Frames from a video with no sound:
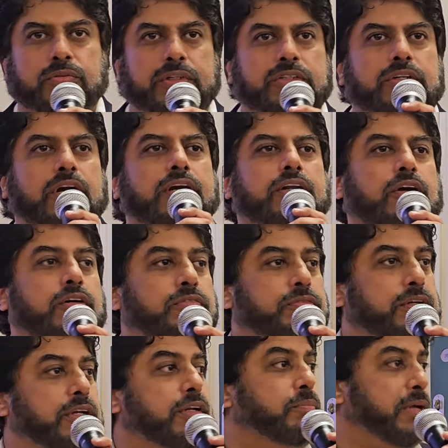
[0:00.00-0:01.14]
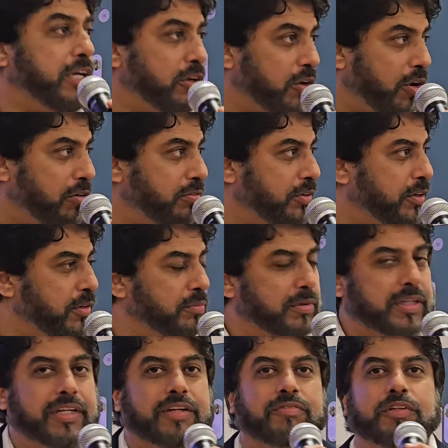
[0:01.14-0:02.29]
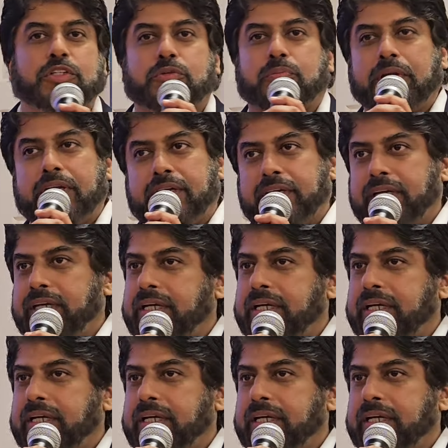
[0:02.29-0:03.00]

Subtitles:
We started off in a big law firm, and then we split